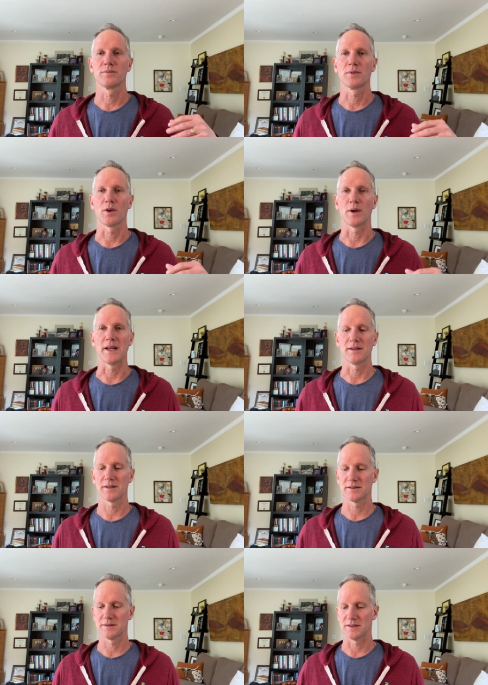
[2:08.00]
Great.
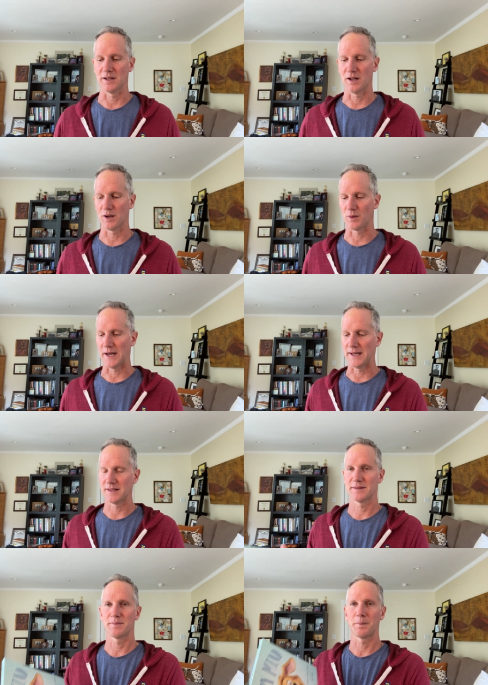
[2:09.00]
All
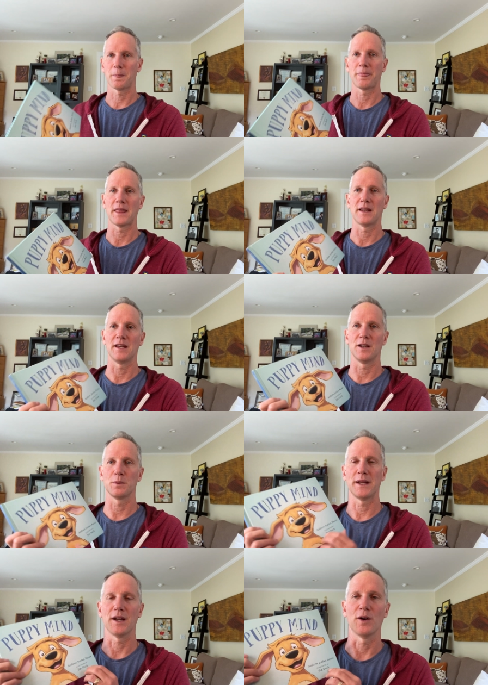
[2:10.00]
right. Here
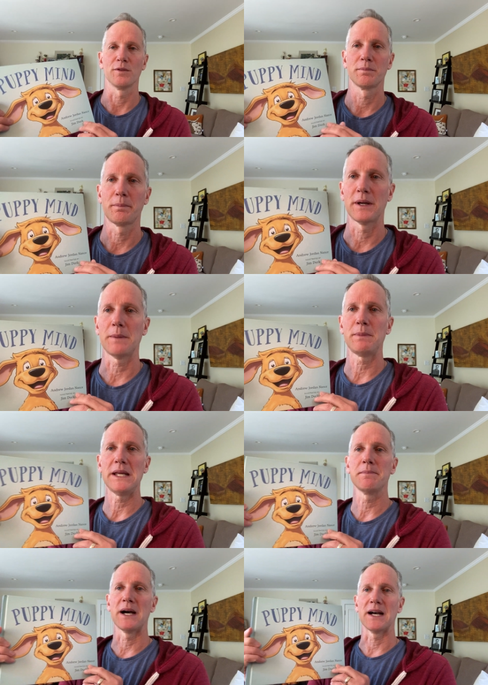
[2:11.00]
we go.
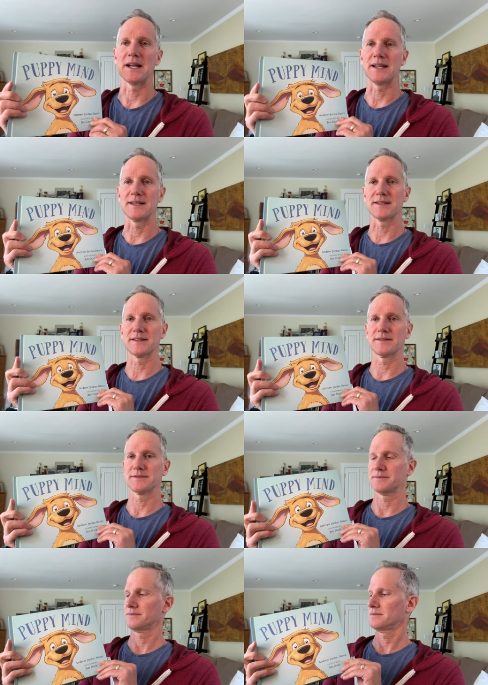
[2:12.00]
Puppy Mind
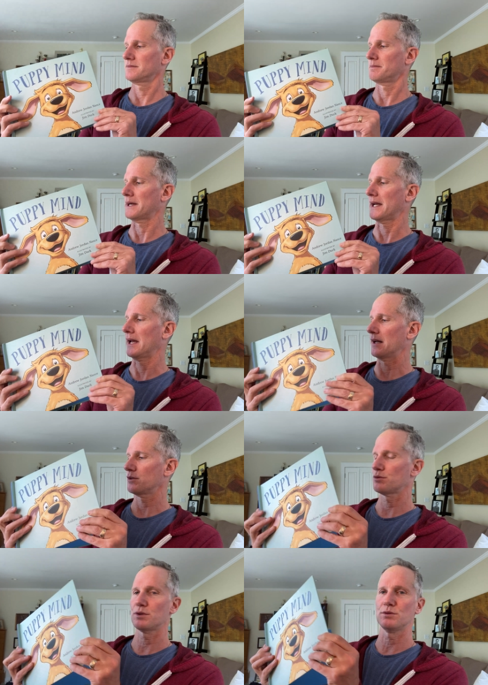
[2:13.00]
by
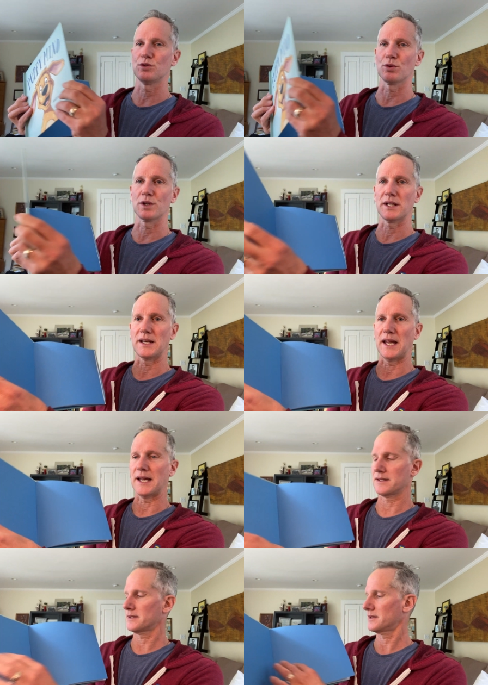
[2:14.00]
Andrew Jordan
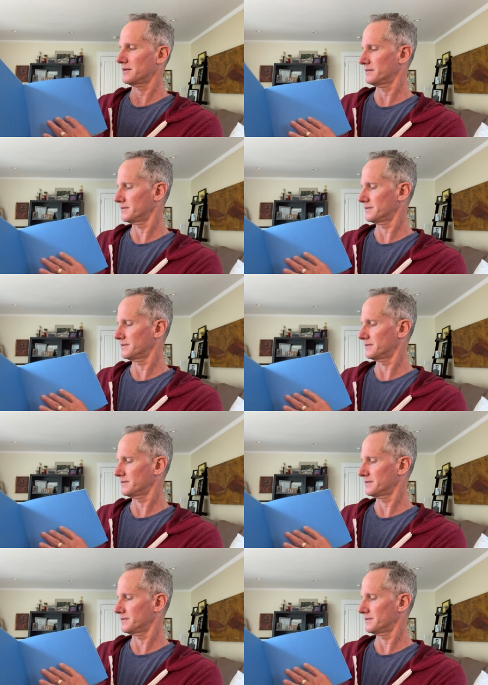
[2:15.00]
Nance.